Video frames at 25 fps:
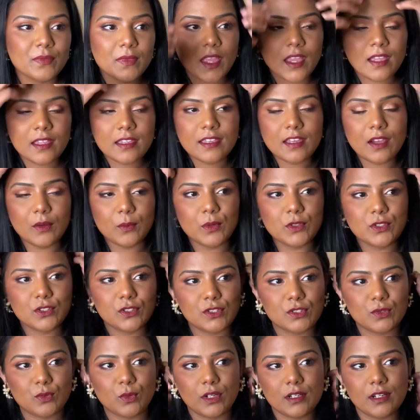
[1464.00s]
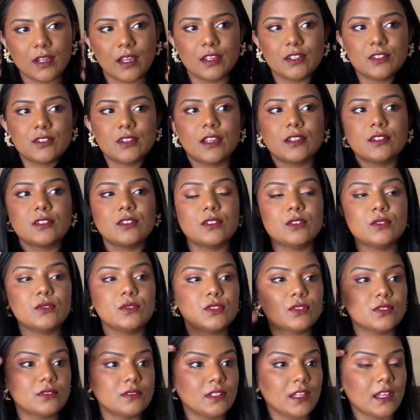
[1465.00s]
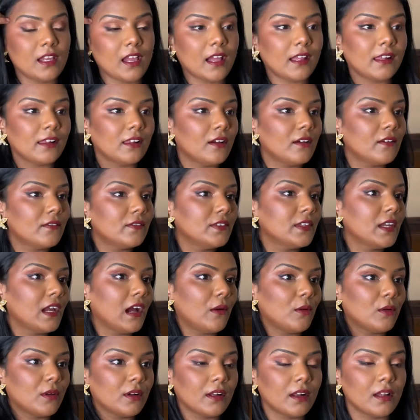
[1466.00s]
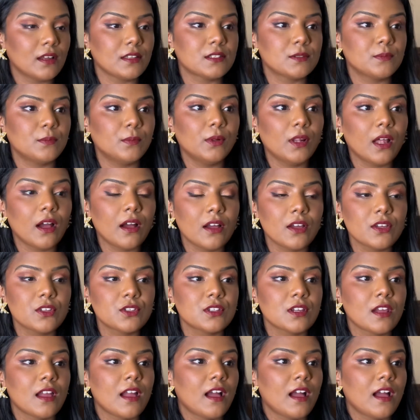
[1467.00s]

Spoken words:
yeah, which is what I tried to use today. I love the Hourglass blush.